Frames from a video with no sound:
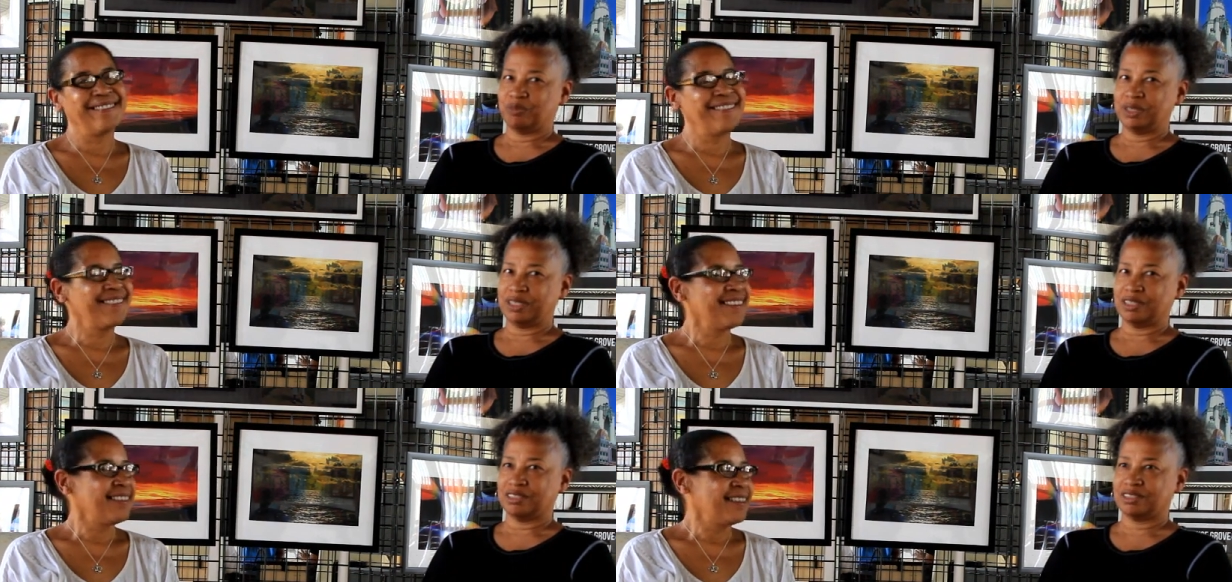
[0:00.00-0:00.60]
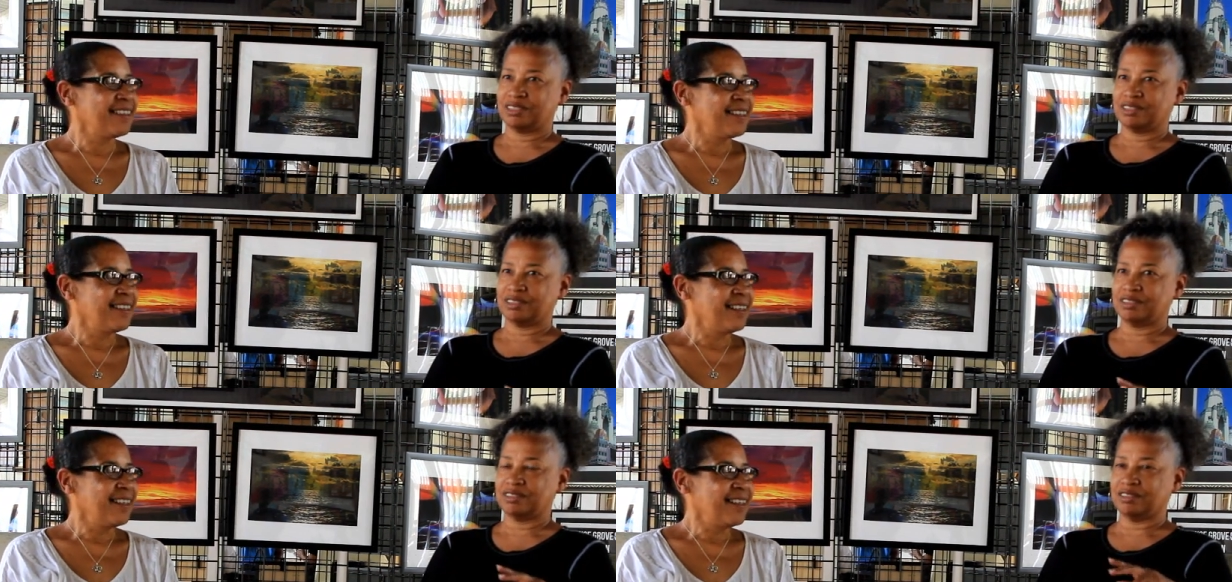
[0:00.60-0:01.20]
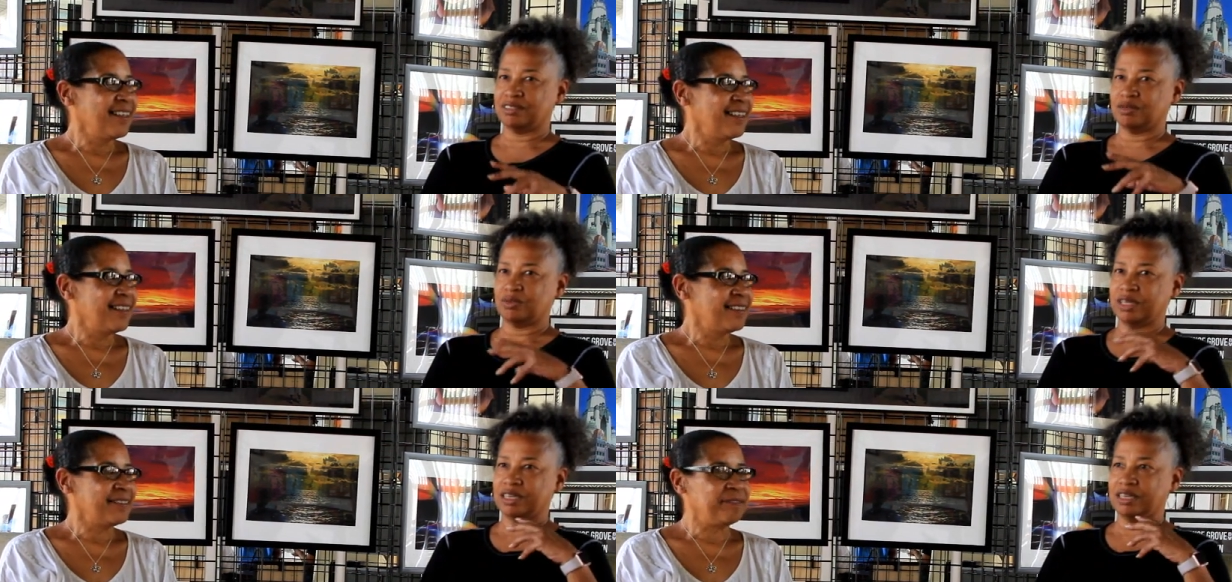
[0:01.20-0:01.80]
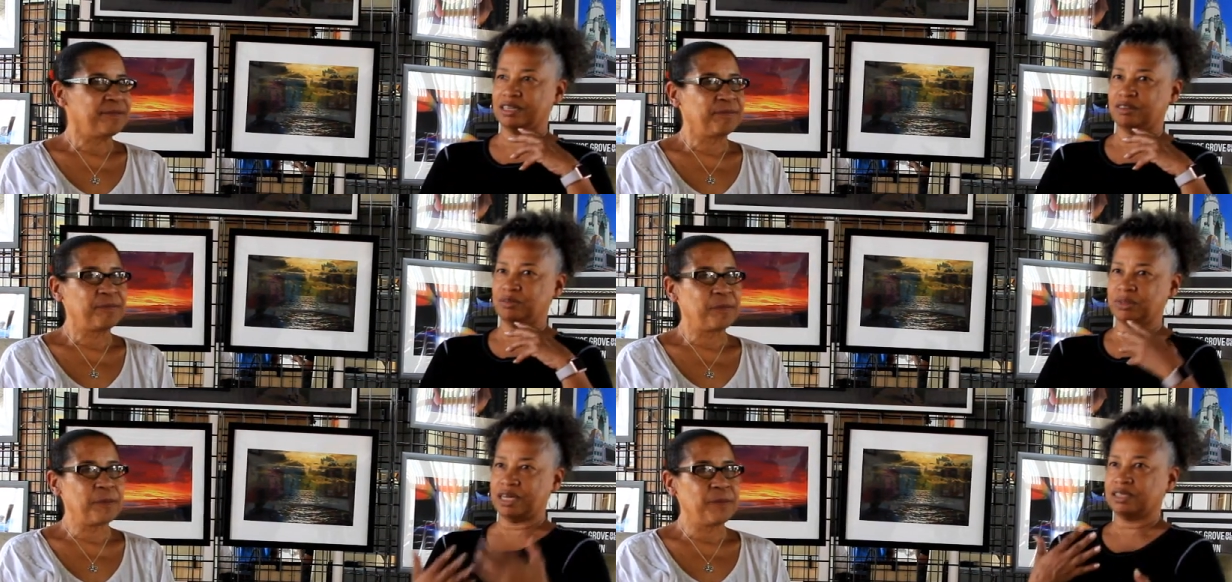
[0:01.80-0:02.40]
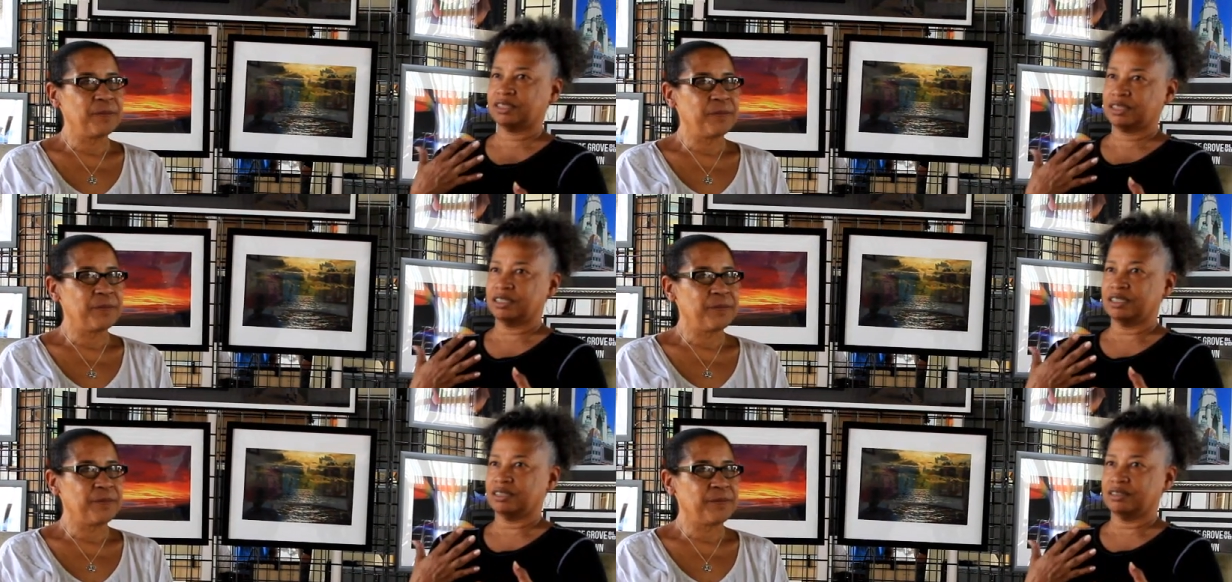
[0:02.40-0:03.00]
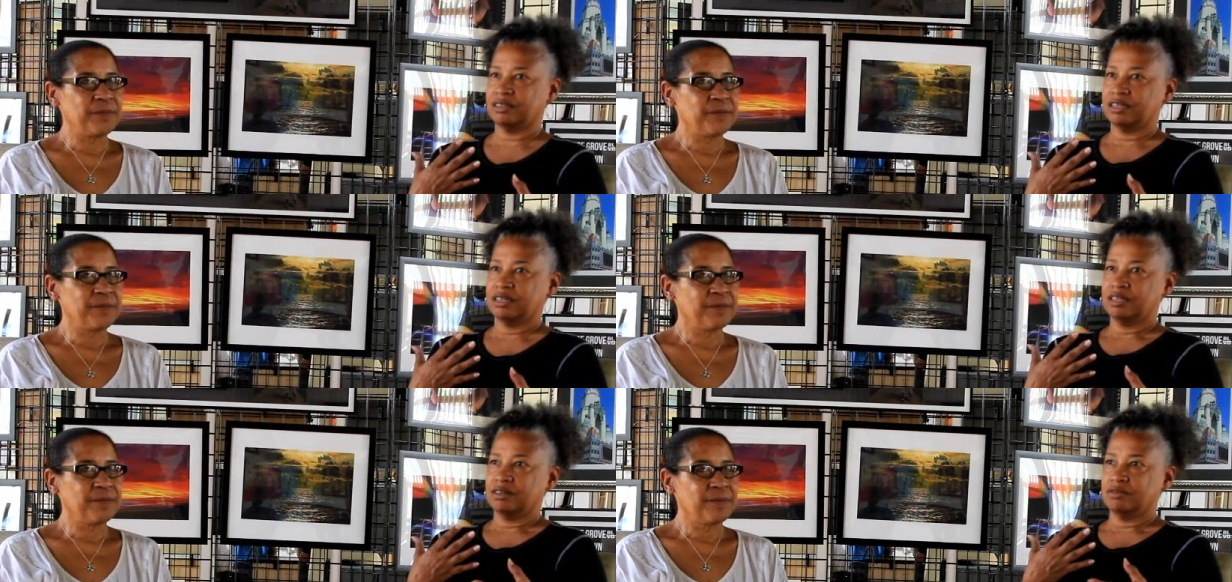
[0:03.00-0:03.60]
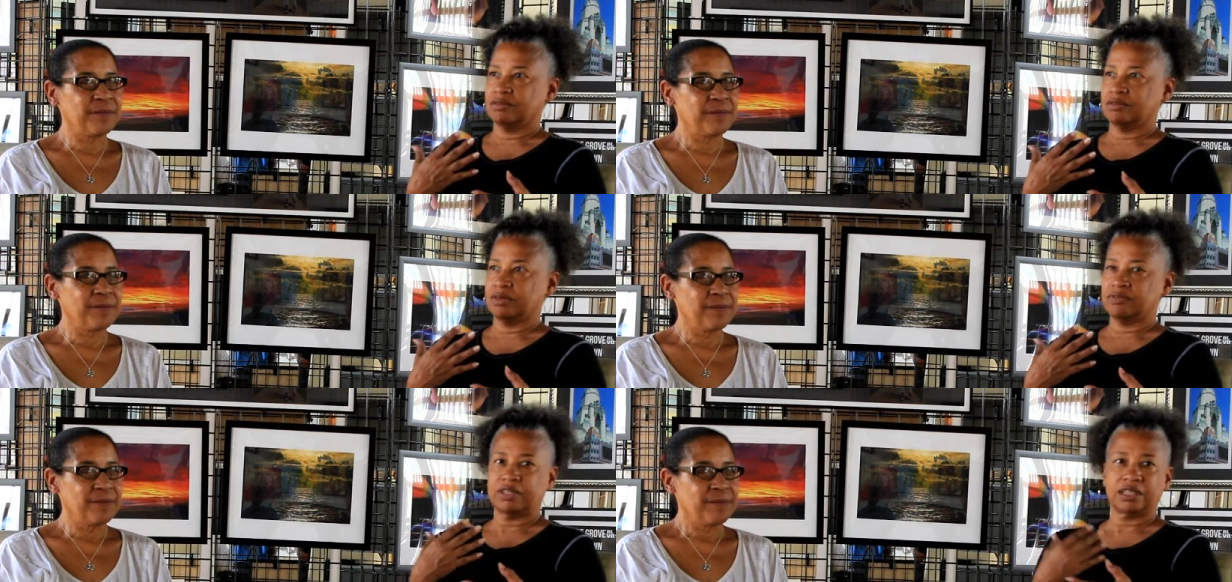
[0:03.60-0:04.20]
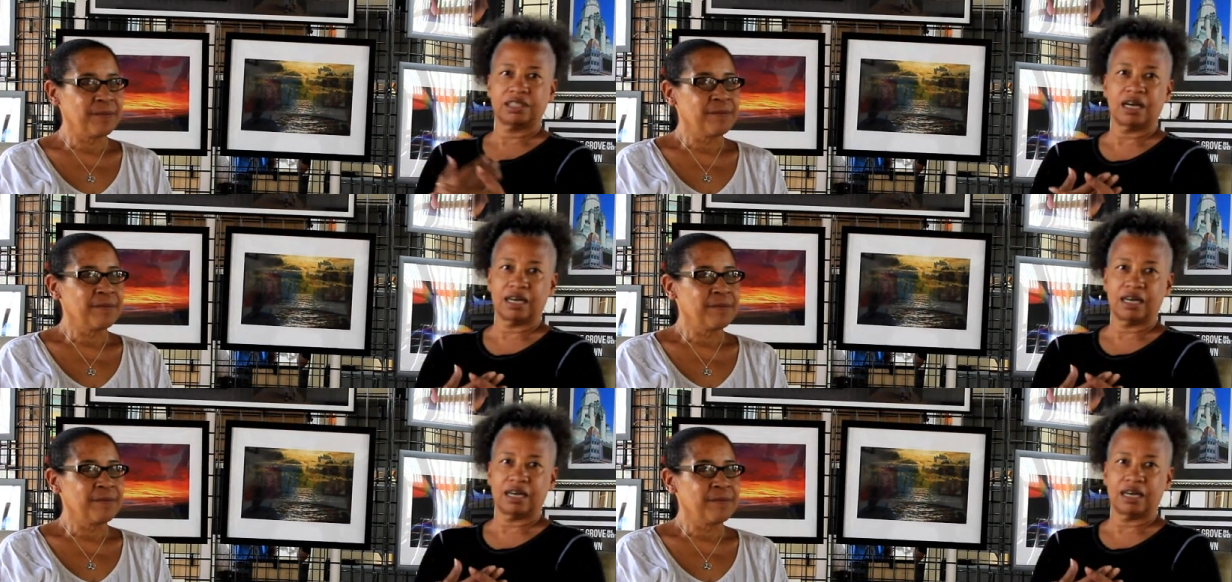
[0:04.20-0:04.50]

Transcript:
Speaker 1: because the way black skin reflects